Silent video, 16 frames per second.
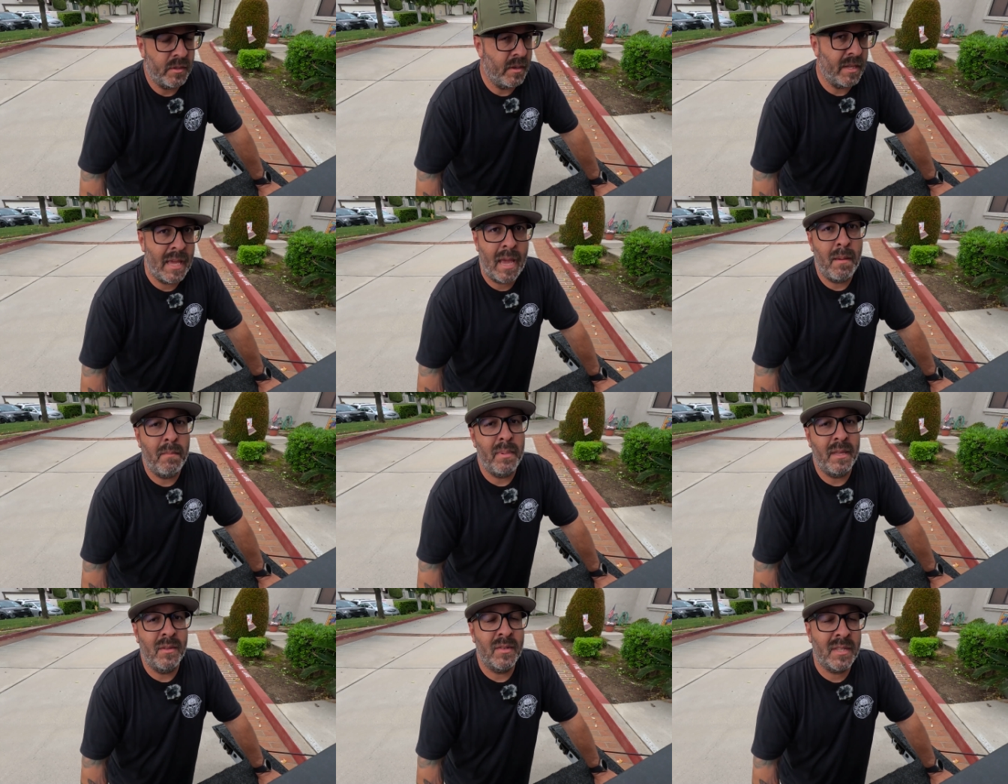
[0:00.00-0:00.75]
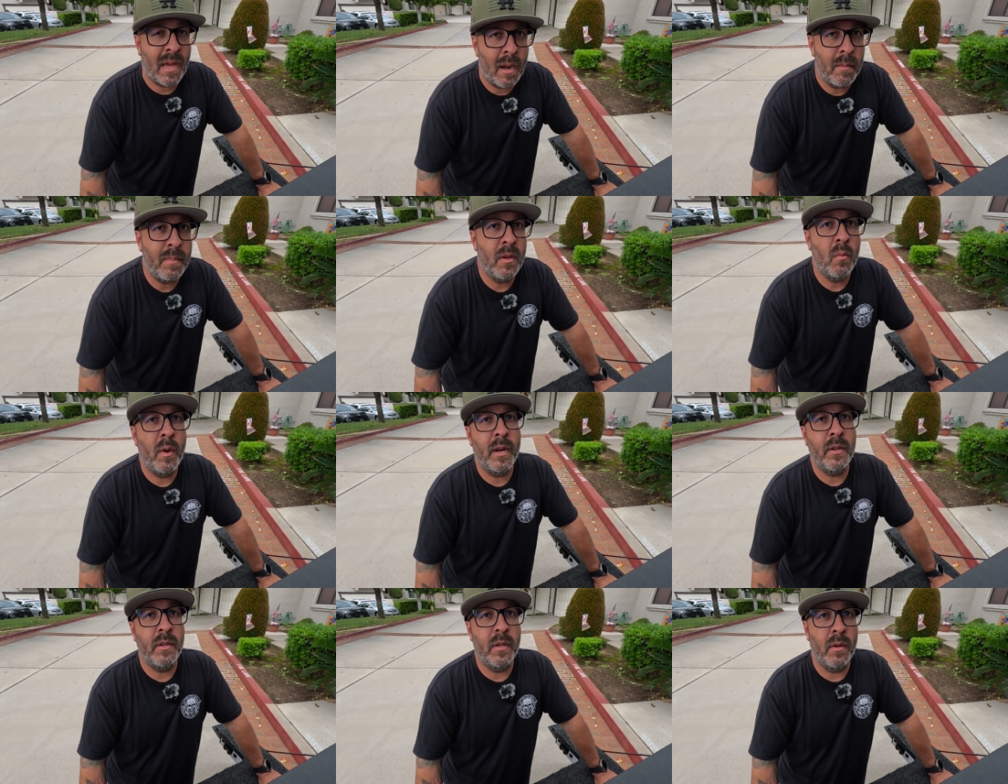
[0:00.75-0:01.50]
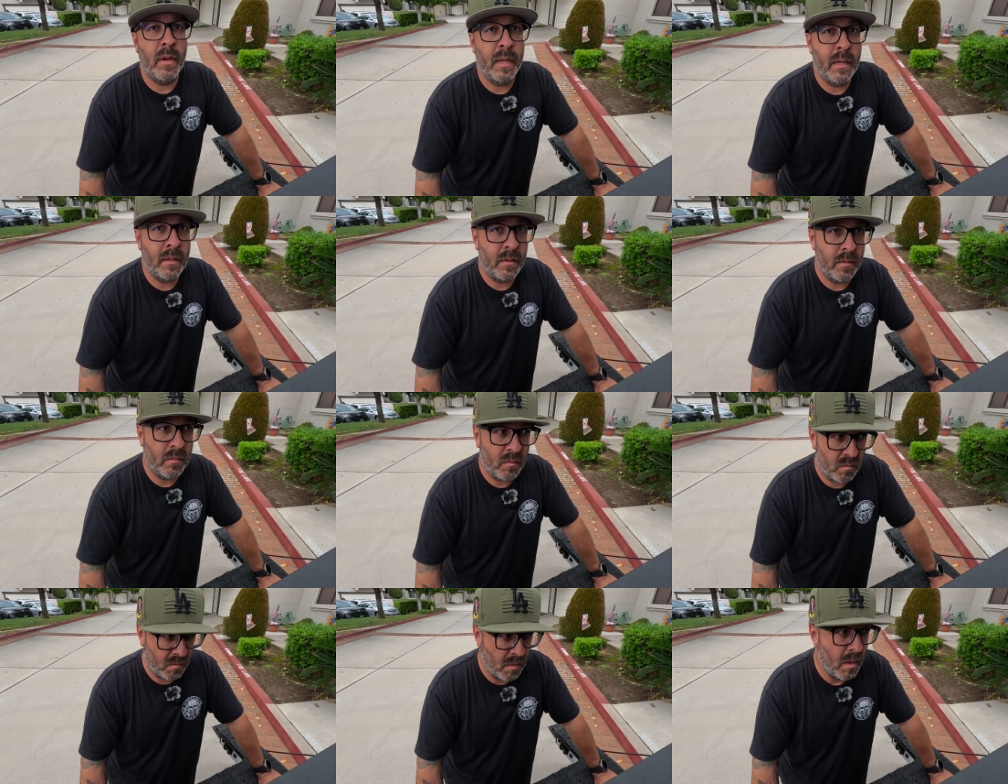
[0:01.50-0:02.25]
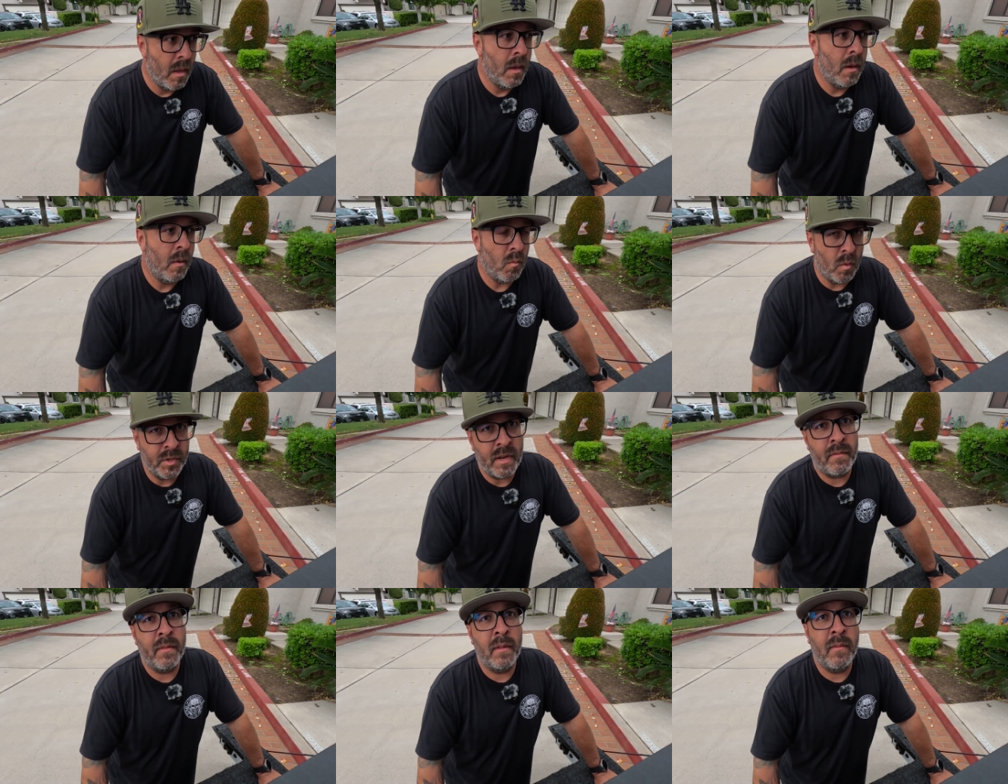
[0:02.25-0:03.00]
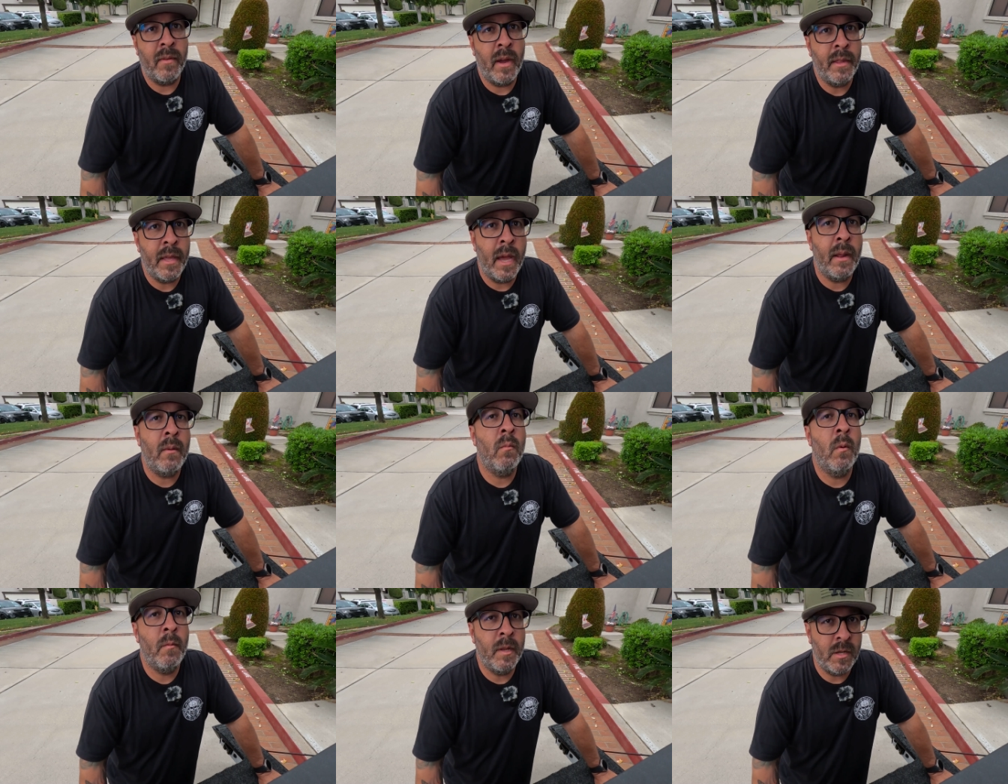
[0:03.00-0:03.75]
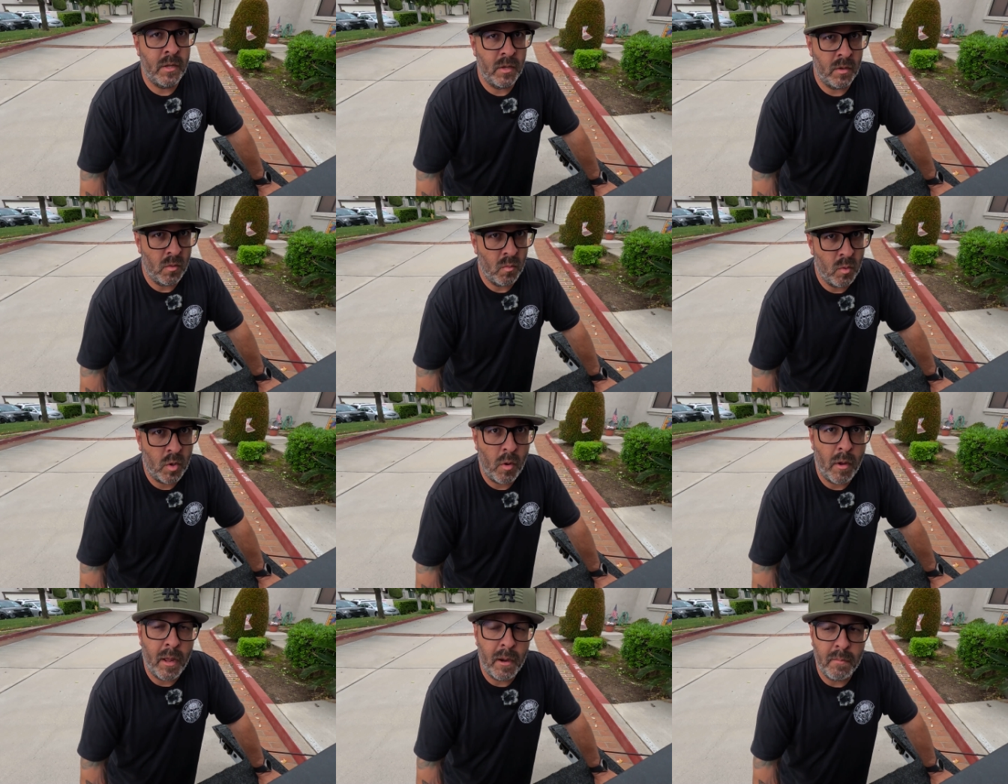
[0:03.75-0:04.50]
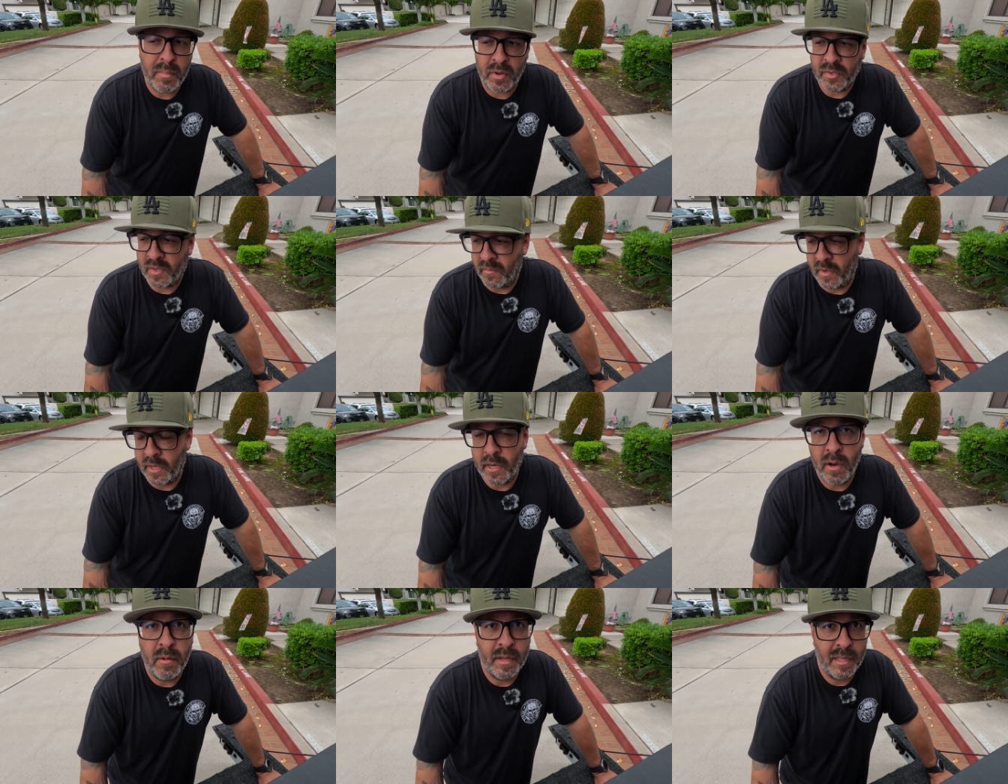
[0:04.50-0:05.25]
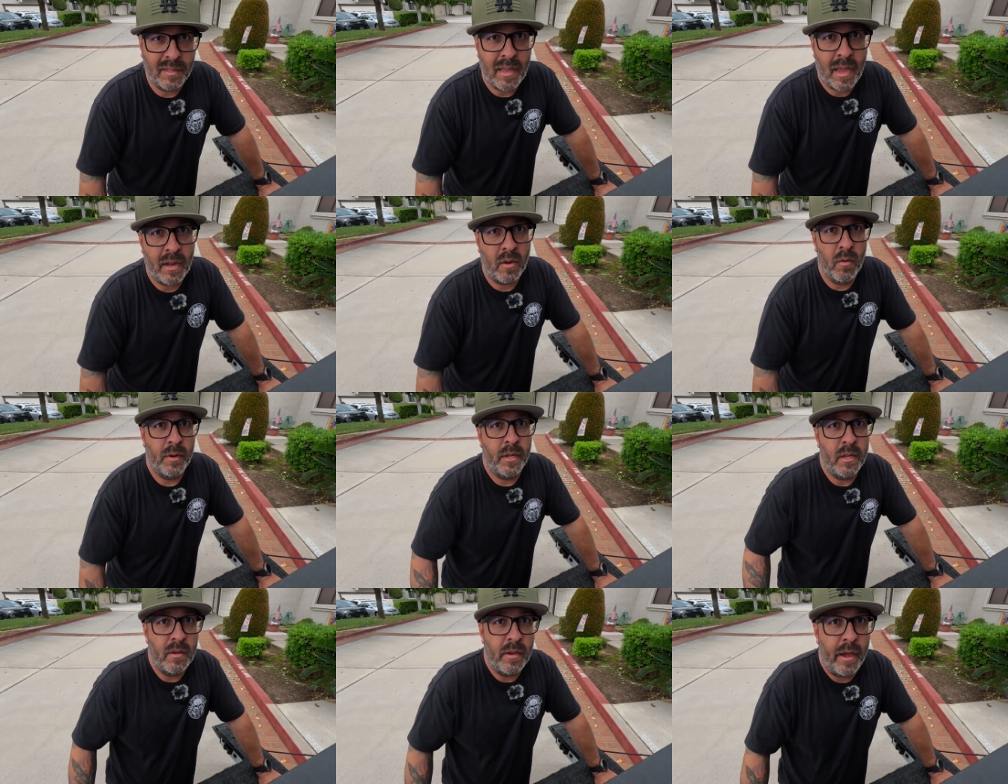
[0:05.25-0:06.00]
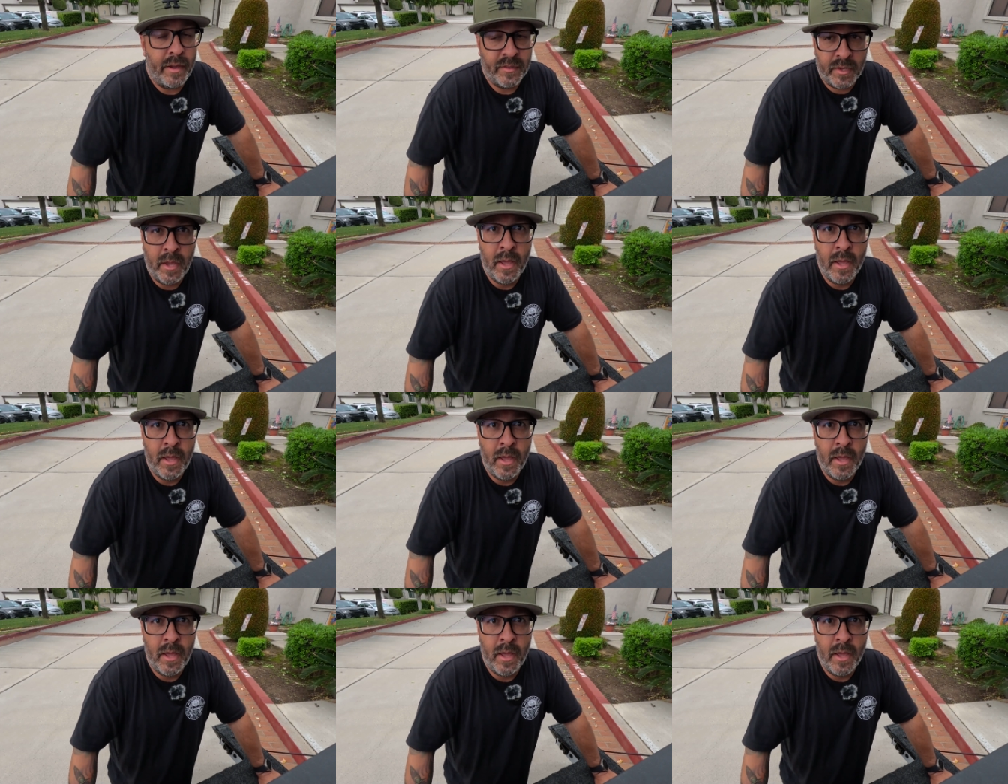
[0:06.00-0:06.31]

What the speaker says: There can't be. There's got to be a way to do it, and we'll definitely find that. And when we do, we'll go ahead and post a video and get that going to you guys.